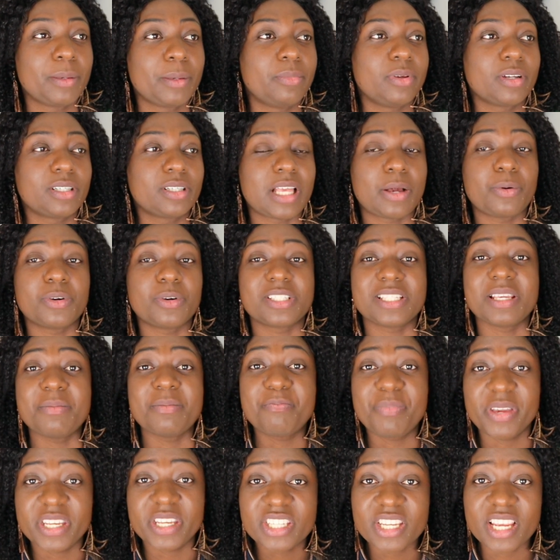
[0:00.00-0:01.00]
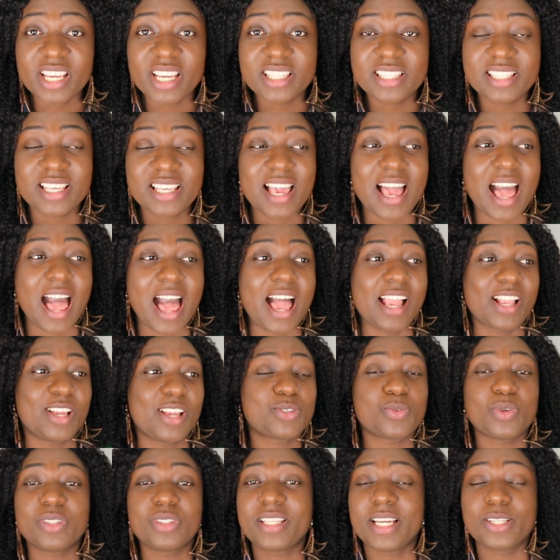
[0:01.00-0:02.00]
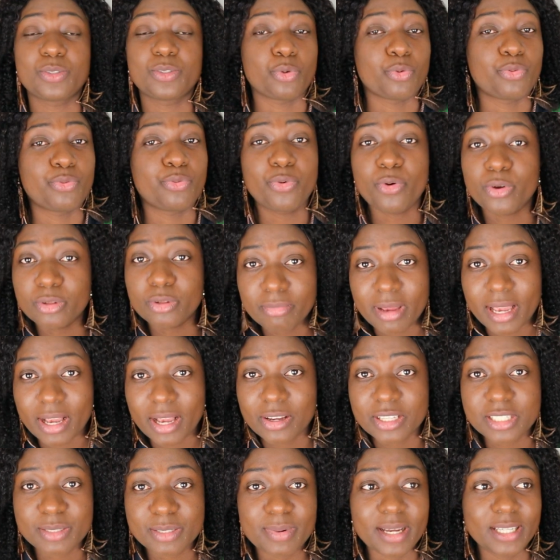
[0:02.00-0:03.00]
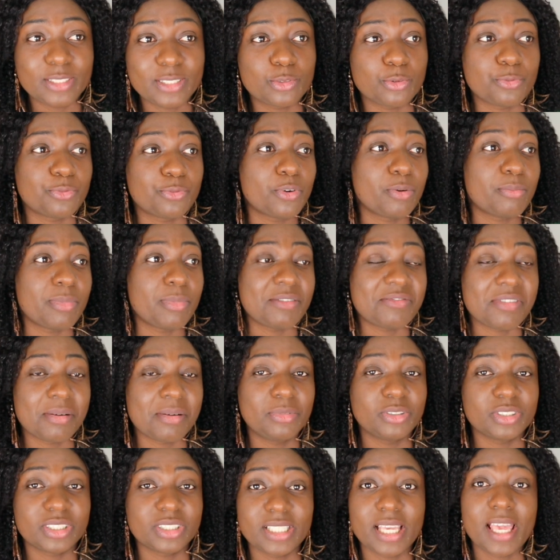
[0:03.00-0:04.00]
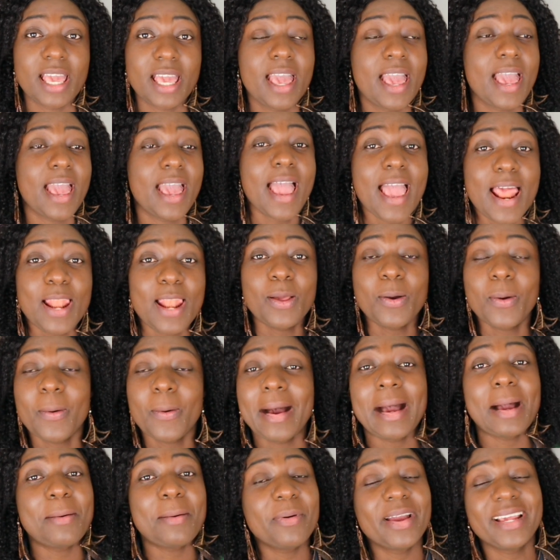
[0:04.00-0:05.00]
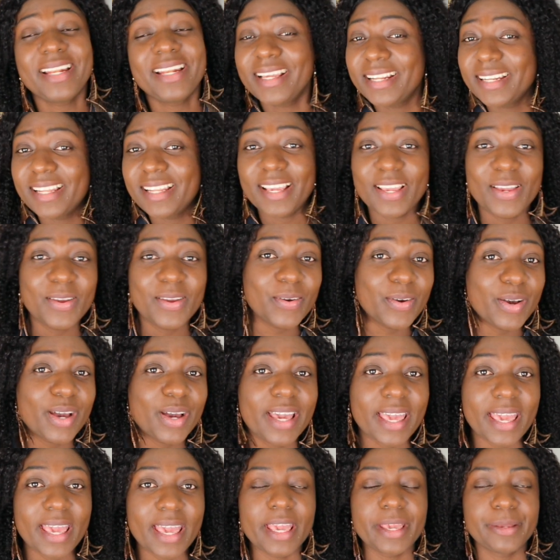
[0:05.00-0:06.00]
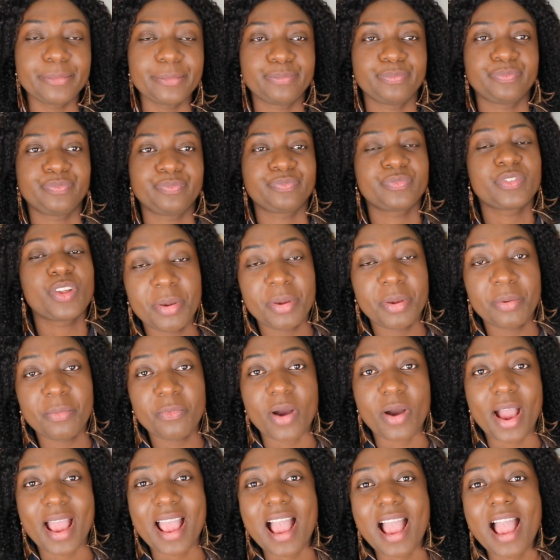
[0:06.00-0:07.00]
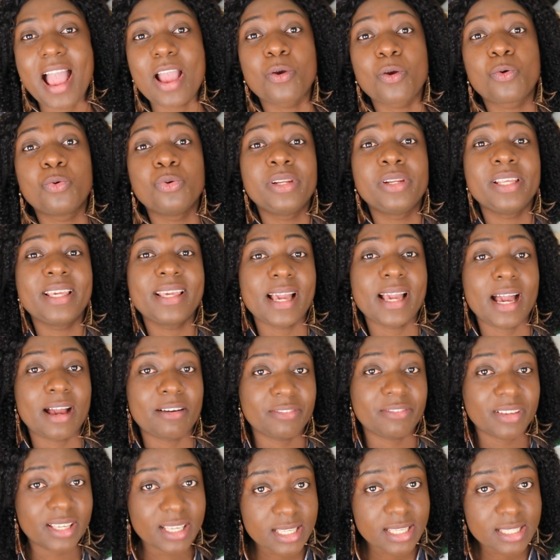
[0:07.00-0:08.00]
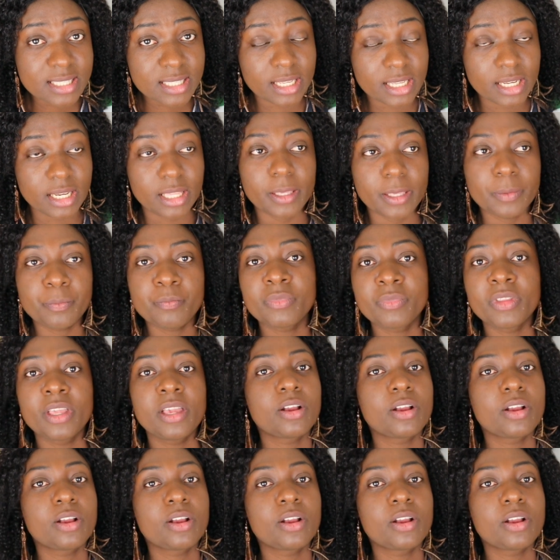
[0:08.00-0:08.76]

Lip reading: because I was impatient. I just wanted to phone my husband, to phone my family to say, hello, I'm already in the UK. Meanwhile, I could have easily